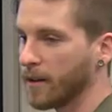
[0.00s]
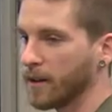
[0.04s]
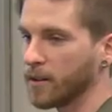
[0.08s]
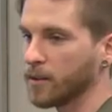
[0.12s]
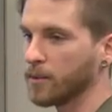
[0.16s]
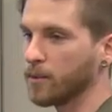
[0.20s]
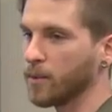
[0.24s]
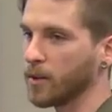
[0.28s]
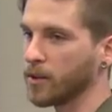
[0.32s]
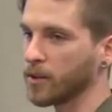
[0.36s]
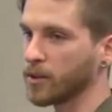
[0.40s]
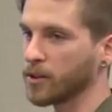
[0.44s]

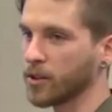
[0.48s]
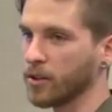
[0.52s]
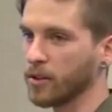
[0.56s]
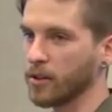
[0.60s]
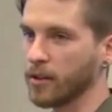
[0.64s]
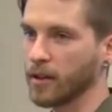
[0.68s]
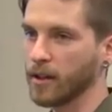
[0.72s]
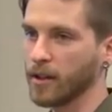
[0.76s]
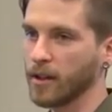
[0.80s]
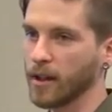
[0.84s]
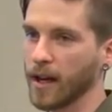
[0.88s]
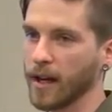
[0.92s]
this
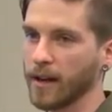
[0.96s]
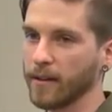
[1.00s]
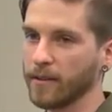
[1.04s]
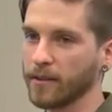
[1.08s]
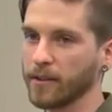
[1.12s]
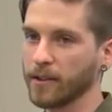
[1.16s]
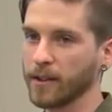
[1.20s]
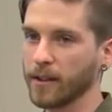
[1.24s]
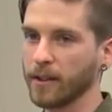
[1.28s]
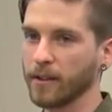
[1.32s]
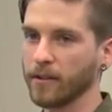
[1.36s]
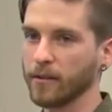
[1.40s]
brochure that you have
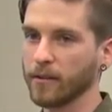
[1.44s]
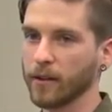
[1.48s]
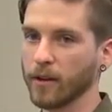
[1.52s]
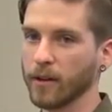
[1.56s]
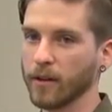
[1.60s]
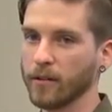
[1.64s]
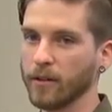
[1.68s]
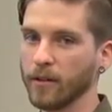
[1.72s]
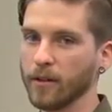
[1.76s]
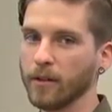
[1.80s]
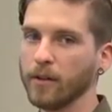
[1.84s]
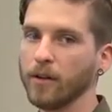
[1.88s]
sitting in
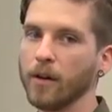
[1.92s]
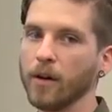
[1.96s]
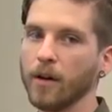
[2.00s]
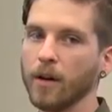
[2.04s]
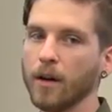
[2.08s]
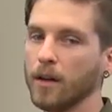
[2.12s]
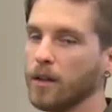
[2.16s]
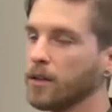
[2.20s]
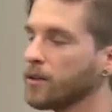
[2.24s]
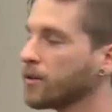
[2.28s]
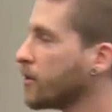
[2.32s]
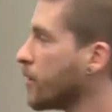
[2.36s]
front of you.
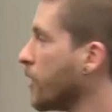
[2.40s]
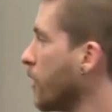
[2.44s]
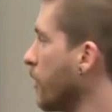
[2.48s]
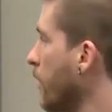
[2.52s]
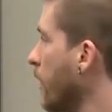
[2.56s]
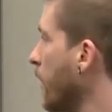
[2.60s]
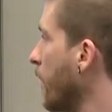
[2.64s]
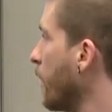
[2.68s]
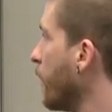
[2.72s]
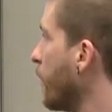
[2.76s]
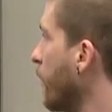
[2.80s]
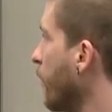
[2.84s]

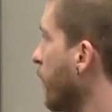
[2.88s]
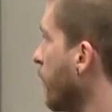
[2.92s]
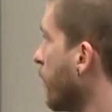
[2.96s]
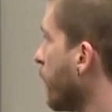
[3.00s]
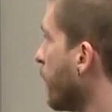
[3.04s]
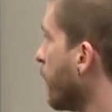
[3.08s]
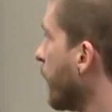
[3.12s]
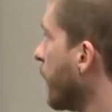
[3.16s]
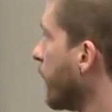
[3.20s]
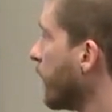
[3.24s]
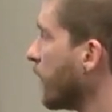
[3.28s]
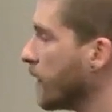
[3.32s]
So if you're
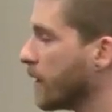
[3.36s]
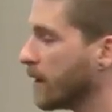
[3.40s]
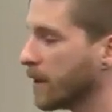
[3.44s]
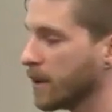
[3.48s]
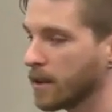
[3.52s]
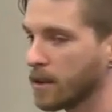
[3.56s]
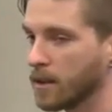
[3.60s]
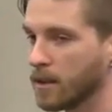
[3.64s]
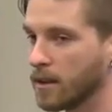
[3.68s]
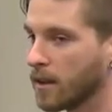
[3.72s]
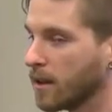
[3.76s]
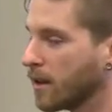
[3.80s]

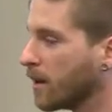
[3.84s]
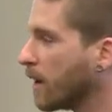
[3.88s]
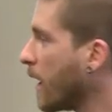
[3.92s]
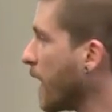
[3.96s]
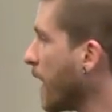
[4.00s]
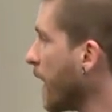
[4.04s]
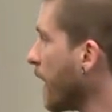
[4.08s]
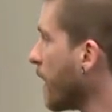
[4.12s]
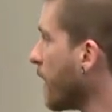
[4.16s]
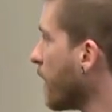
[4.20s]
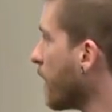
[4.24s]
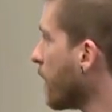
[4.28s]
feeling
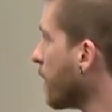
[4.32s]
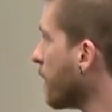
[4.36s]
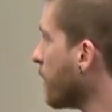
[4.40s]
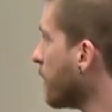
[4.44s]
like